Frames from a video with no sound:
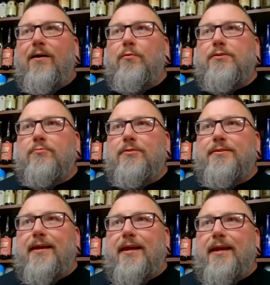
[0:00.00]
which
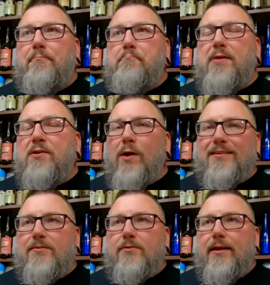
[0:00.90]
was a
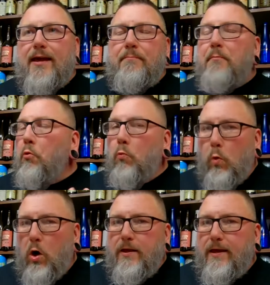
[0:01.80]
Midwestern out of
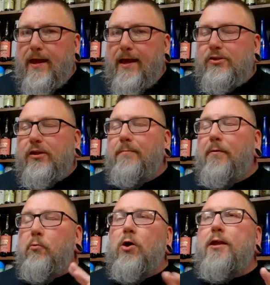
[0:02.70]
Milwaukee, actually.
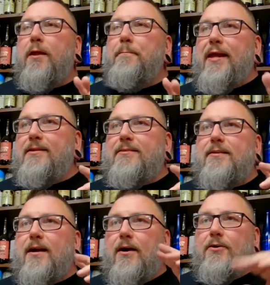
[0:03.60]

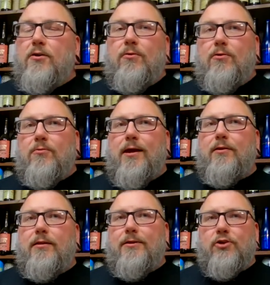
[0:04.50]
Milwaukee-based
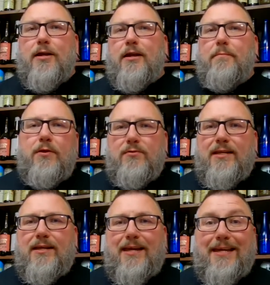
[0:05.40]
underground electronic
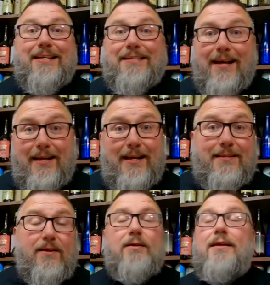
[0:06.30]
music e-zine.
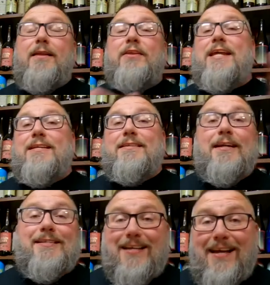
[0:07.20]
That's not even
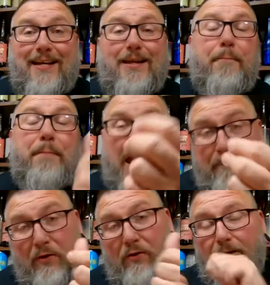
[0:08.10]
e-zine, zine, like
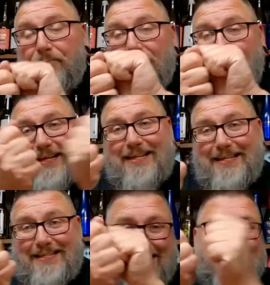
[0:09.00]
paper. Like
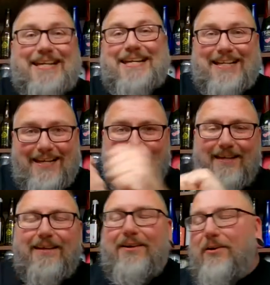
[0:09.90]
a zine,
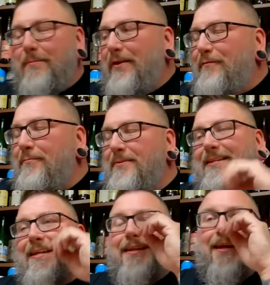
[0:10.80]
you know what I mean, from
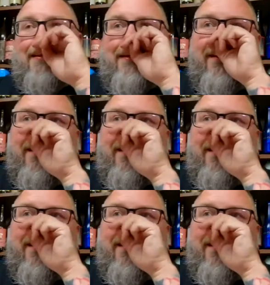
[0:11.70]
scene days.